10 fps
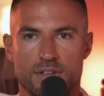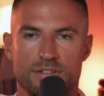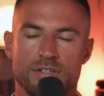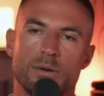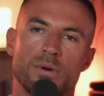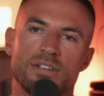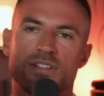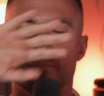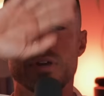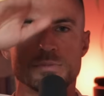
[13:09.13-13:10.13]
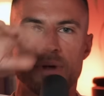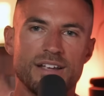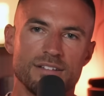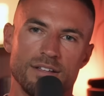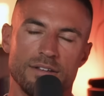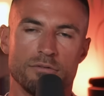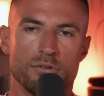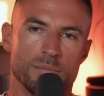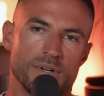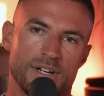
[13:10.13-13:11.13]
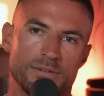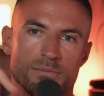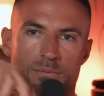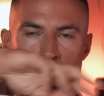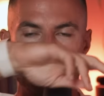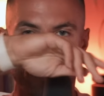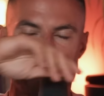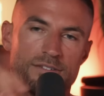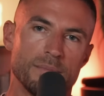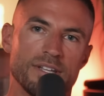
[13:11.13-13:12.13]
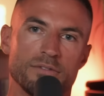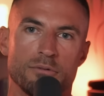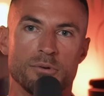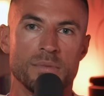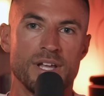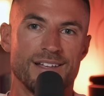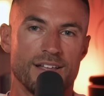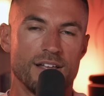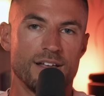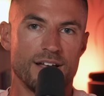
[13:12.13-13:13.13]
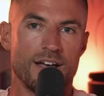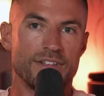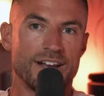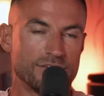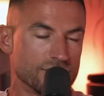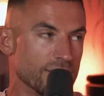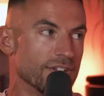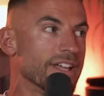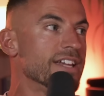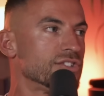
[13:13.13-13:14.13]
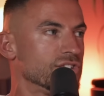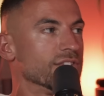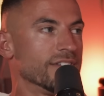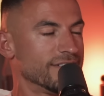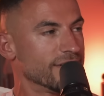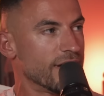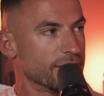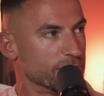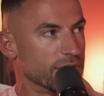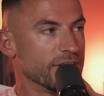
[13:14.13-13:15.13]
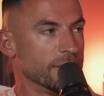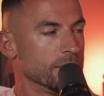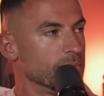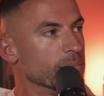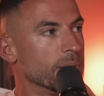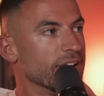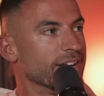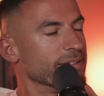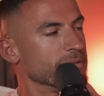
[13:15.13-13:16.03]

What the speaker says: So anyway, it's like pitch black in the living room. I'd walk into my living room and then I just unleash this like really big